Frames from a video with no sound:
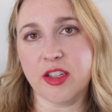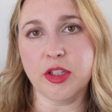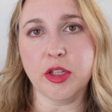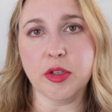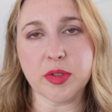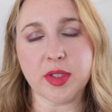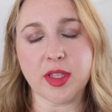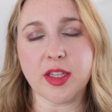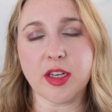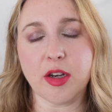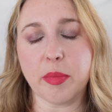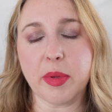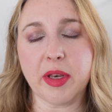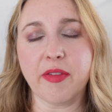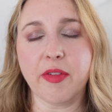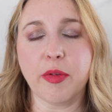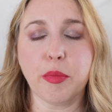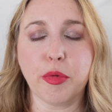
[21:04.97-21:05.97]
could use a little
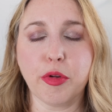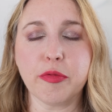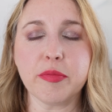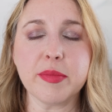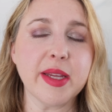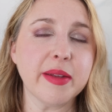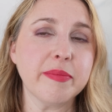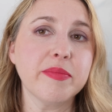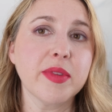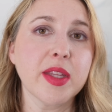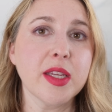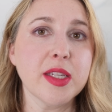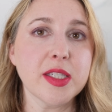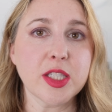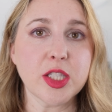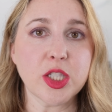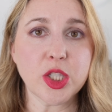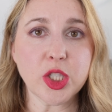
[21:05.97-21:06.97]
bit of improvement.
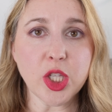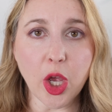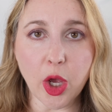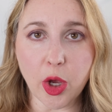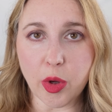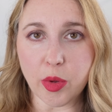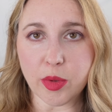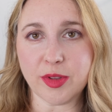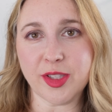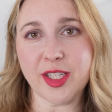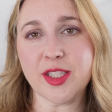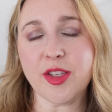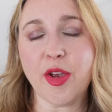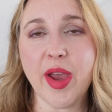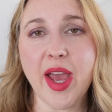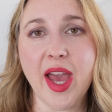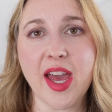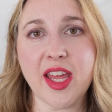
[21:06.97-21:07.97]
So let's
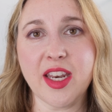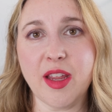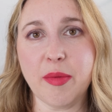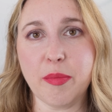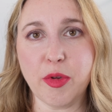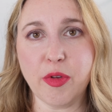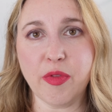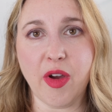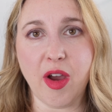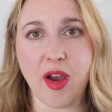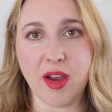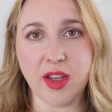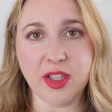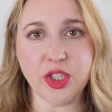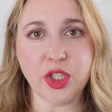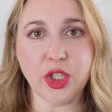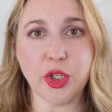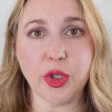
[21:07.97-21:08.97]
go ahead and move
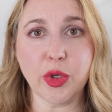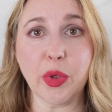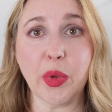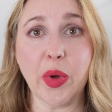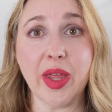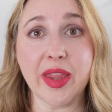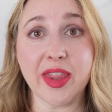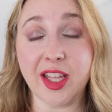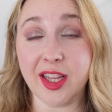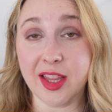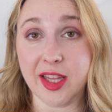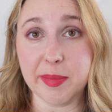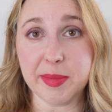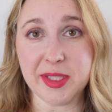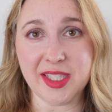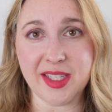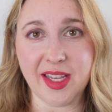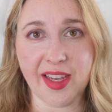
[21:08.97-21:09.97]
on to the
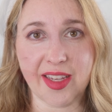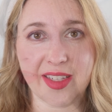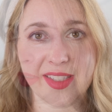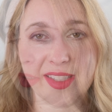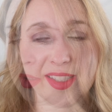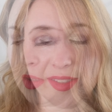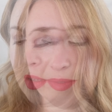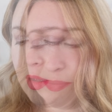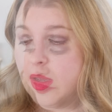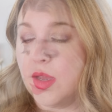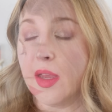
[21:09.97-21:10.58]
lipsticks.